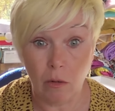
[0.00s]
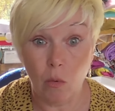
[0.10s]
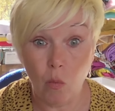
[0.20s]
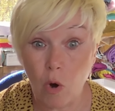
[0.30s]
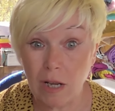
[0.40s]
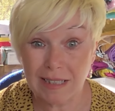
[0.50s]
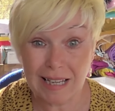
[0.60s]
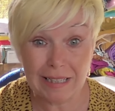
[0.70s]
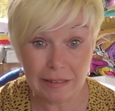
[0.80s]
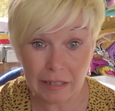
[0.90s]
what I say
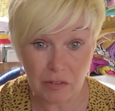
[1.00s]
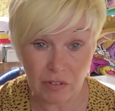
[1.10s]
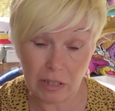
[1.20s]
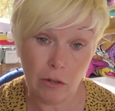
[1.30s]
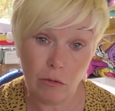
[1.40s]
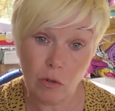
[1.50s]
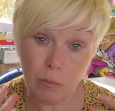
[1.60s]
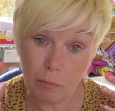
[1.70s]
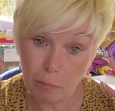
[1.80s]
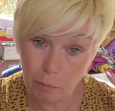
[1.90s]
in these videos,
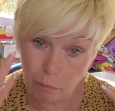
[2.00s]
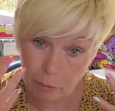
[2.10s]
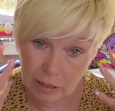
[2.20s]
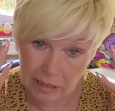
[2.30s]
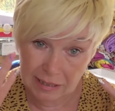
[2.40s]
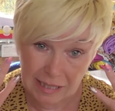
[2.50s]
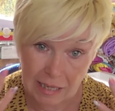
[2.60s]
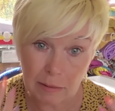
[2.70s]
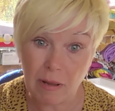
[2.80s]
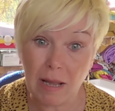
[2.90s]
but it
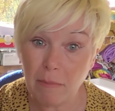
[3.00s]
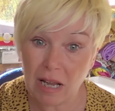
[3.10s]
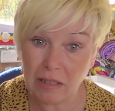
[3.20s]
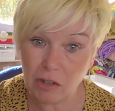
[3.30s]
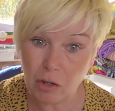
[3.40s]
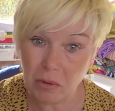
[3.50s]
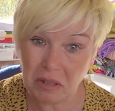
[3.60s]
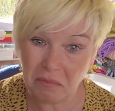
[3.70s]
sets my mind going.